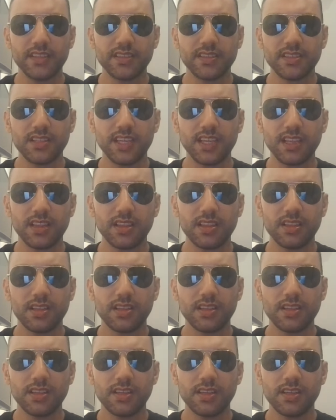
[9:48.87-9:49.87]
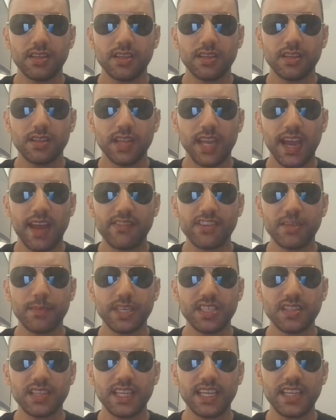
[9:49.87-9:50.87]
steal. They have to
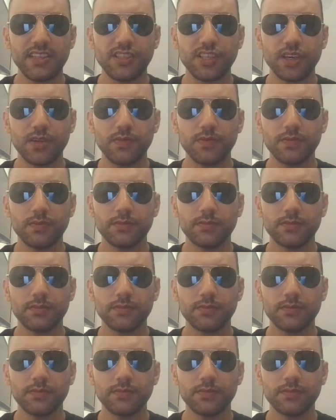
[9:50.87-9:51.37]
mislead you,